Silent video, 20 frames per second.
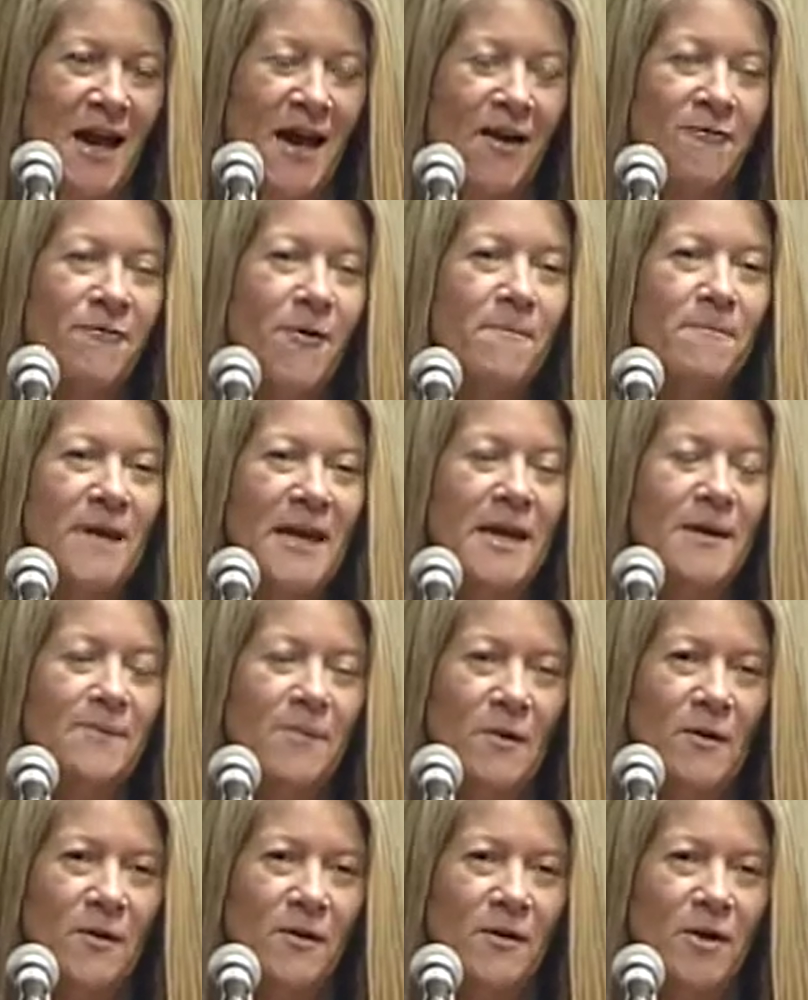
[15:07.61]
from
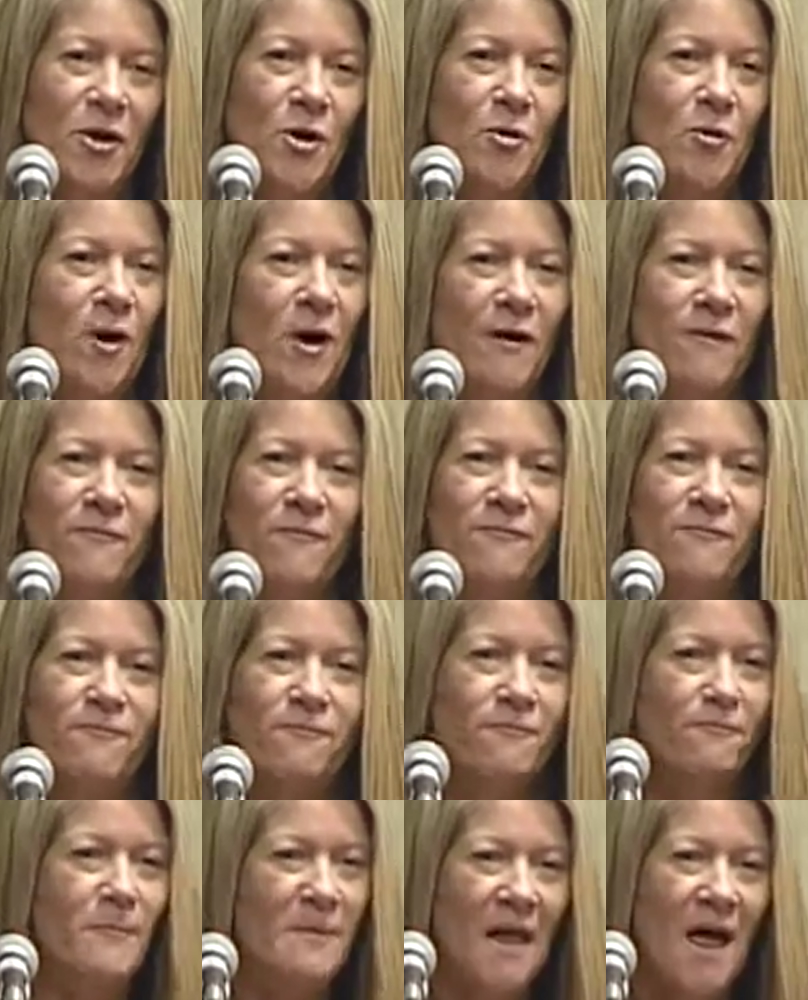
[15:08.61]
people who are
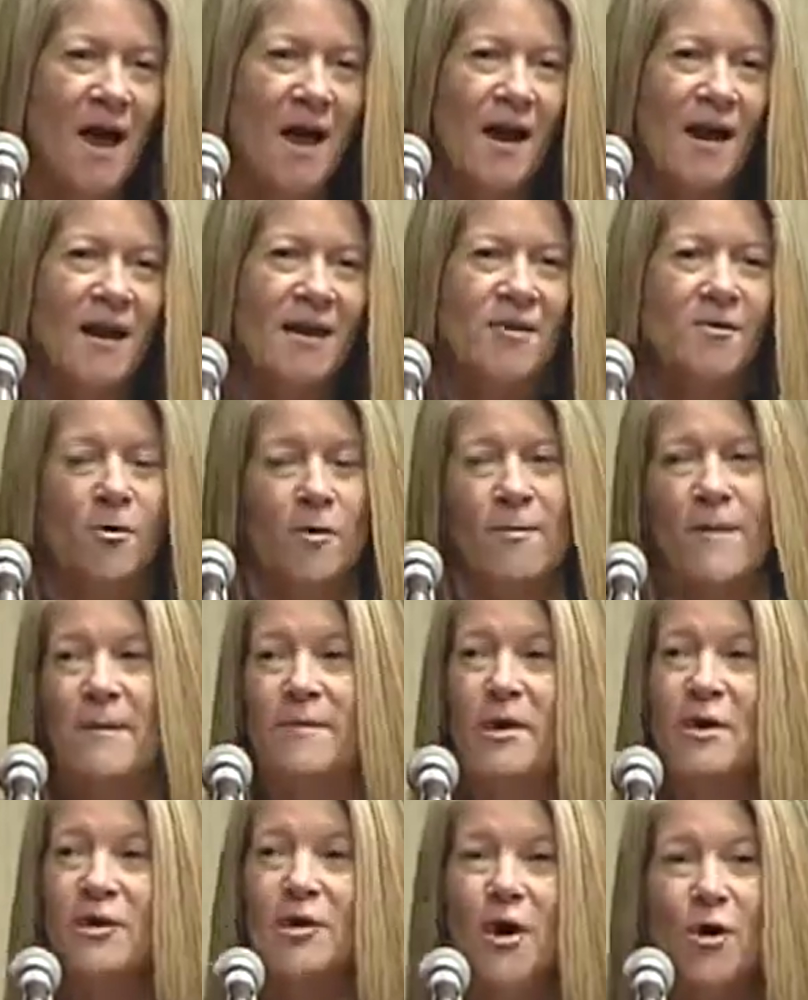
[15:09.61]
blind or
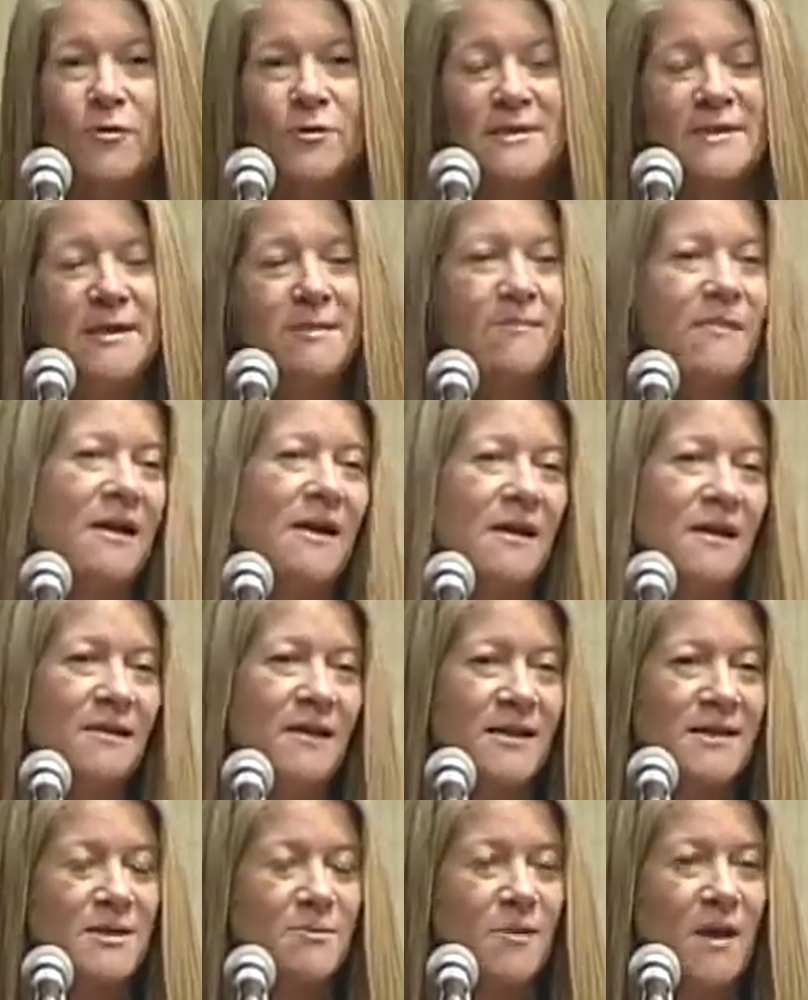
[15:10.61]
maybe know somebody
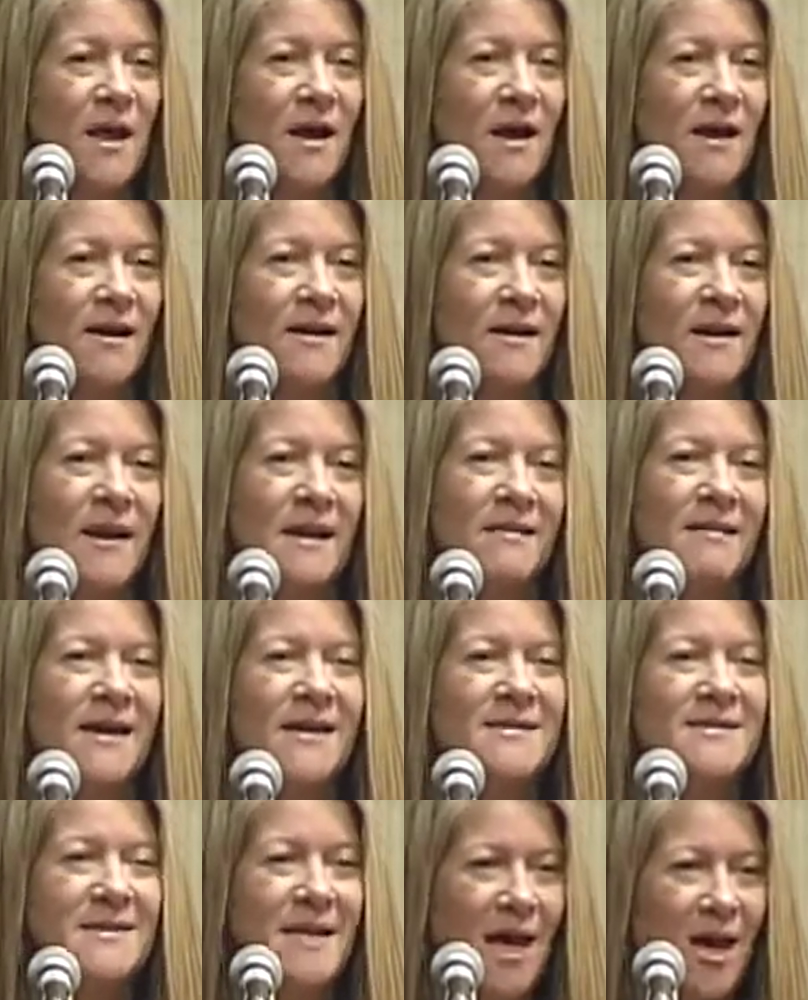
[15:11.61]
that's blind, and
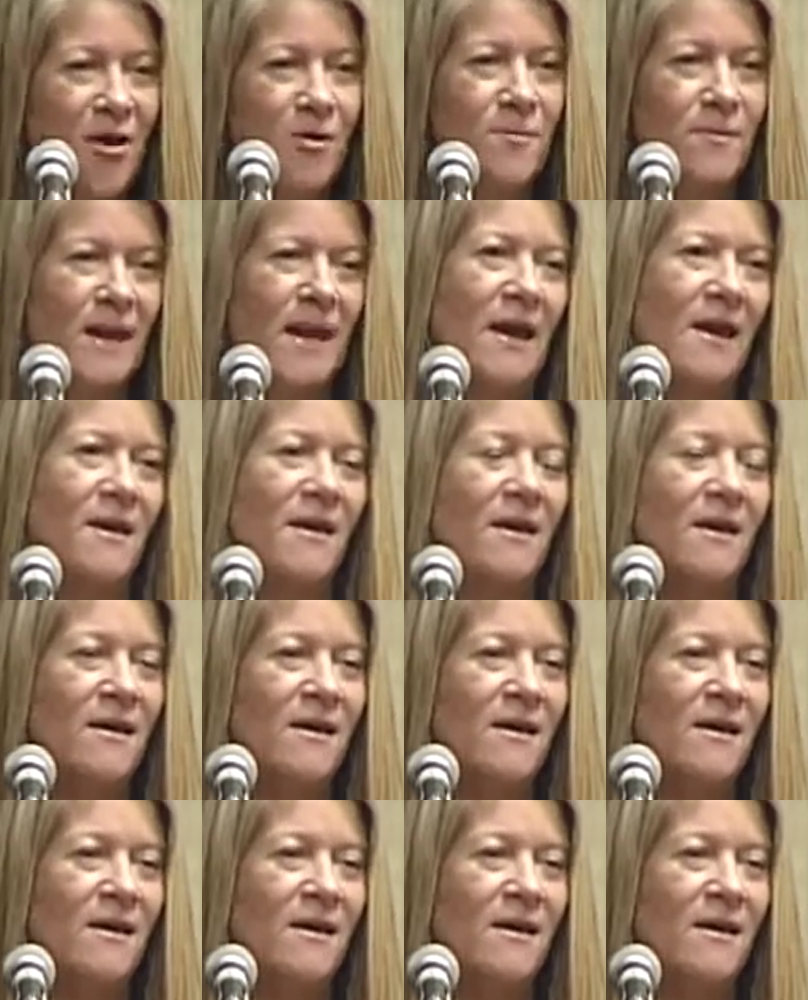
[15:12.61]
they tell me